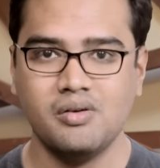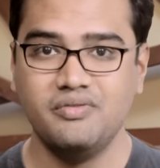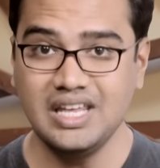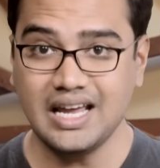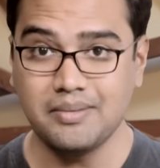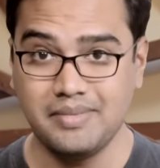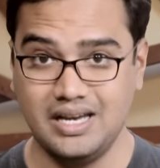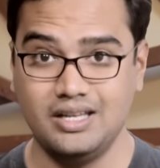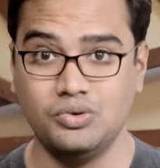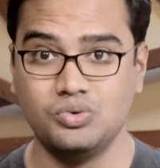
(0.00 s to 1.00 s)
we
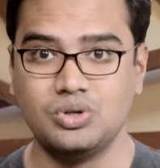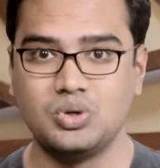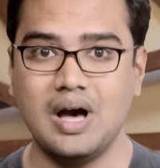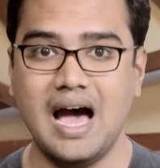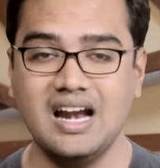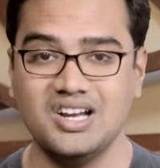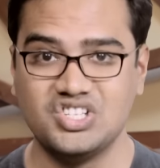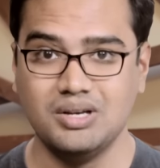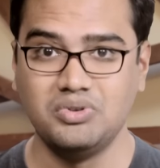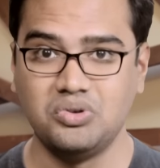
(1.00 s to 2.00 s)
recommend you to add a
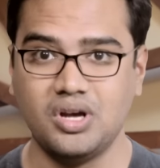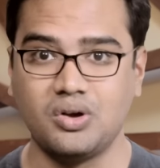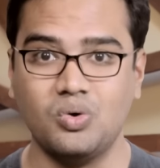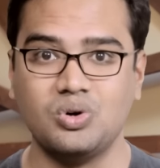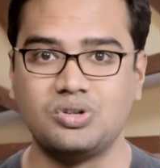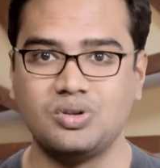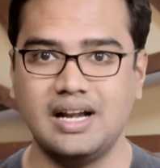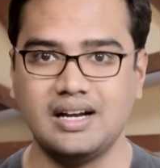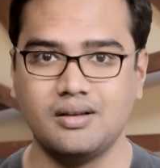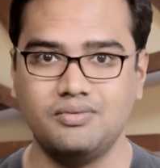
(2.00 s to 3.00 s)
shim to your code so
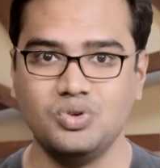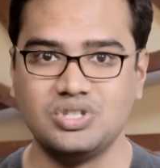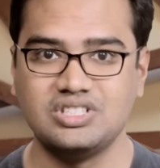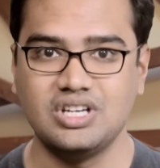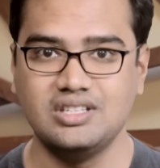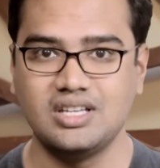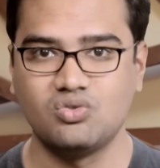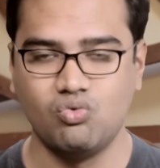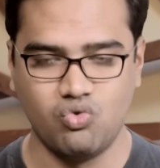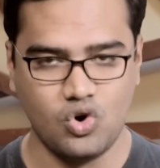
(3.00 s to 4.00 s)
that the future
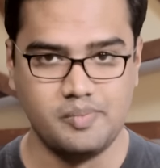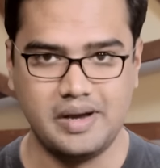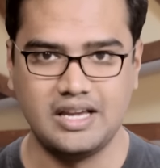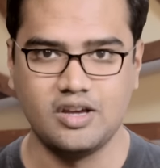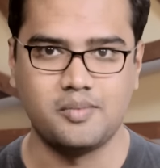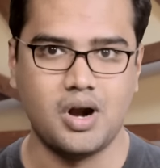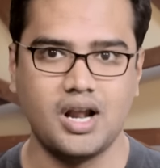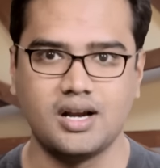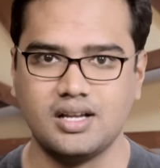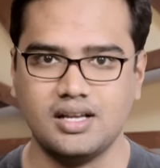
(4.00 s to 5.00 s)
changes won't break your
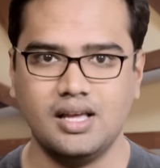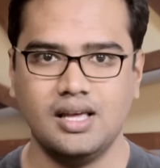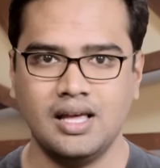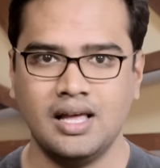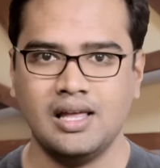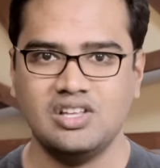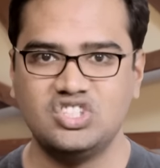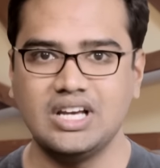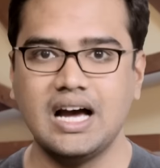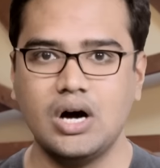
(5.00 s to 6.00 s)
product.
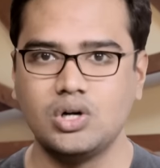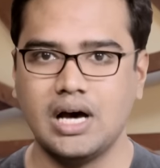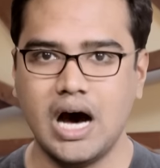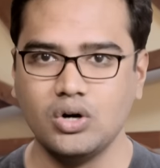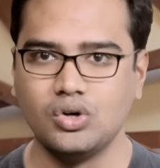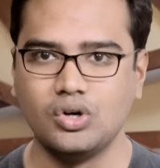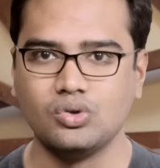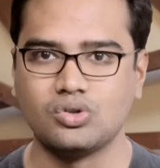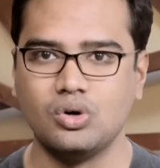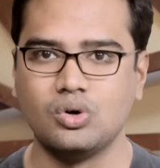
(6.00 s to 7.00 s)
Check out how to
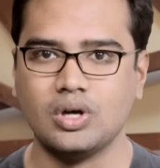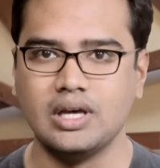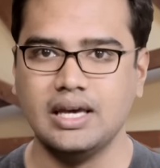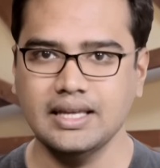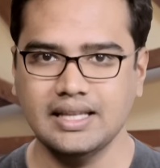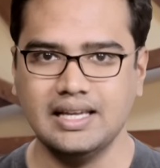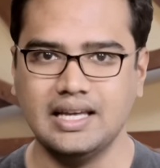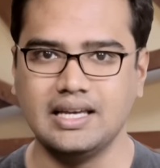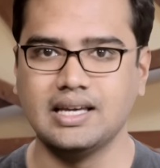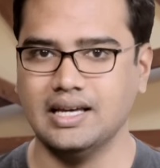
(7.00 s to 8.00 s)
do so in the
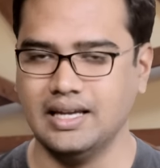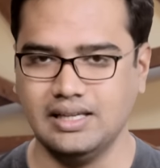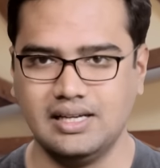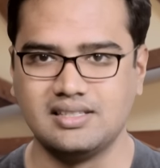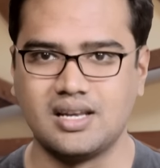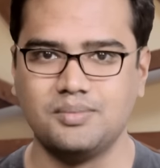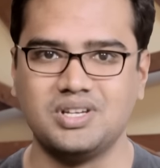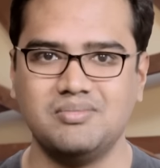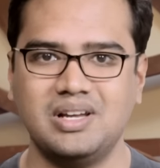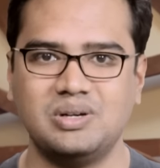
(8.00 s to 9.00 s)
link in the
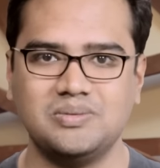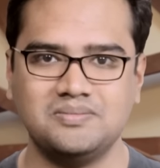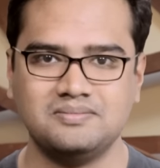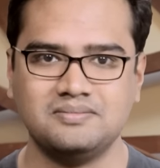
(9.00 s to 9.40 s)
description below.